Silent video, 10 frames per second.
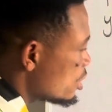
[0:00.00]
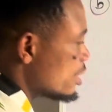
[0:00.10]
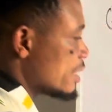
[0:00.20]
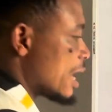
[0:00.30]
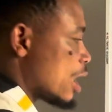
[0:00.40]

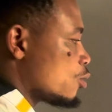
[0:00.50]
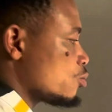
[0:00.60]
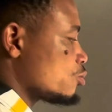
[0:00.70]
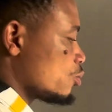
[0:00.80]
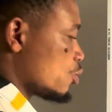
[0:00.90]
Now
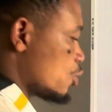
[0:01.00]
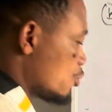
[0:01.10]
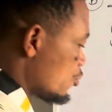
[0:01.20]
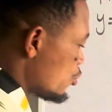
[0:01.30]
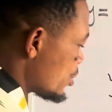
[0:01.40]

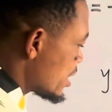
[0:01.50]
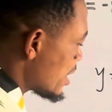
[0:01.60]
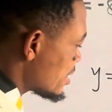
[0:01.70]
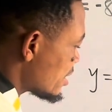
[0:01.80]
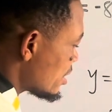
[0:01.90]
we will be
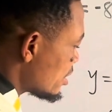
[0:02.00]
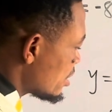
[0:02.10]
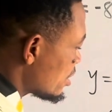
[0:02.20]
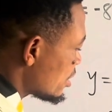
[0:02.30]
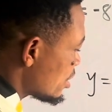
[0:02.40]

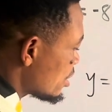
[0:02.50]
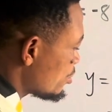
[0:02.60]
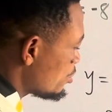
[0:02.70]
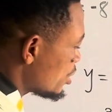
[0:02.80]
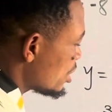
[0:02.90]
getting
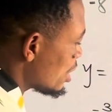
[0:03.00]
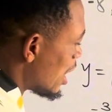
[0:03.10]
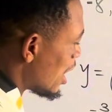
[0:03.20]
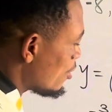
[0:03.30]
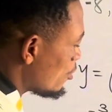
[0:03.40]

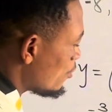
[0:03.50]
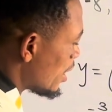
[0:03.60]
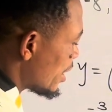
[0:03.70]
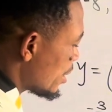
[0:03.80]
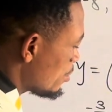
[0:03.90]
pr over
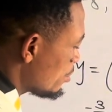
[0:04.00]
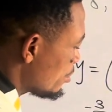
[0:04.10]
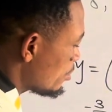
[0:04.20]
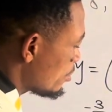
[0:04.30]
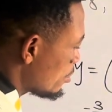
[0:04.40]
m
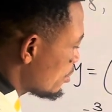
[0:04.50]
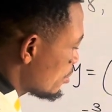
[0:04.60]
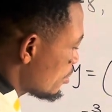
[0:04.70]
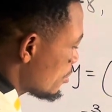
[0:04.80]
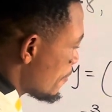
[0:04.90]

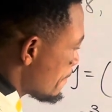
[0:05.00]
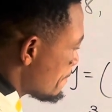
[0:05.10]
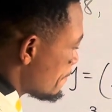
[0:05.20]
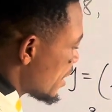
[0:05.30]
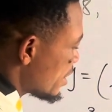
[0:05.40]

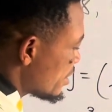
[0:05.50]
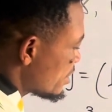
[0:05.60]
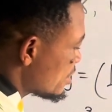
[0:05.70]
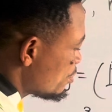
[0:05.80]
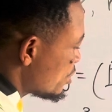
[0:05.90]

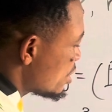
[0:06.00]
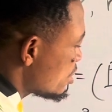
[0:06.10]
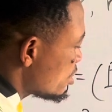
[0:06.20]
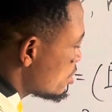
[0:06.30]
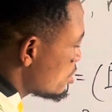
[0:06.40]
minus
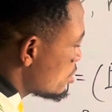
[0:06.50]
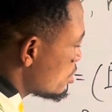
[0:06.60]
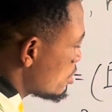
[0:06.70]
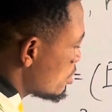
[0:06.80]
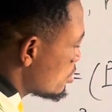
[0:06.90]
p
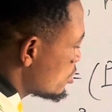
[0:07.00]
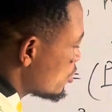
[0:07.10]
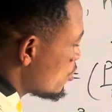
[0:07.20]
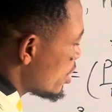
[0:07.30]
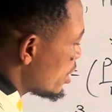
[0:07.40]

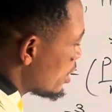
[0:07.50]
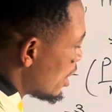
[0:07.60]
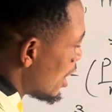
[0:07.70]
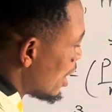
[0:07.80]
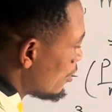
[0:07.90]
square
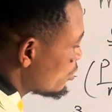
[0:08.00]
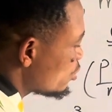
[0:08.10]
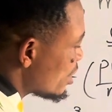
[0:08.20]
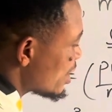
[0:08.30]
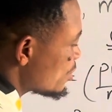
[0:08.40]
r to
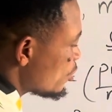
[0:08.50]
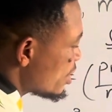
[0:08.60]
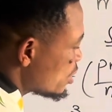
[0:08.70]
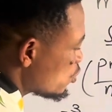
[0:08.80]
the exponent